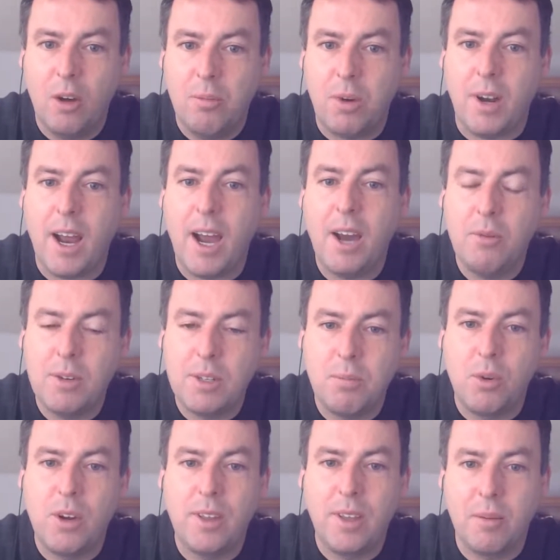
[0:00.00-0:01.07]
but how is
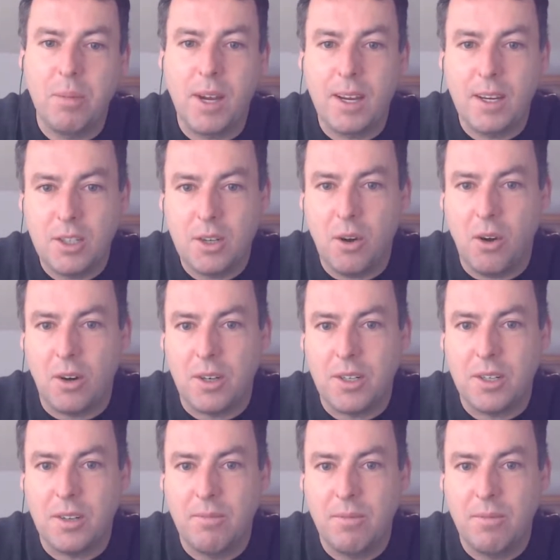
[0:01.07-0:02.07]
breathing being taught?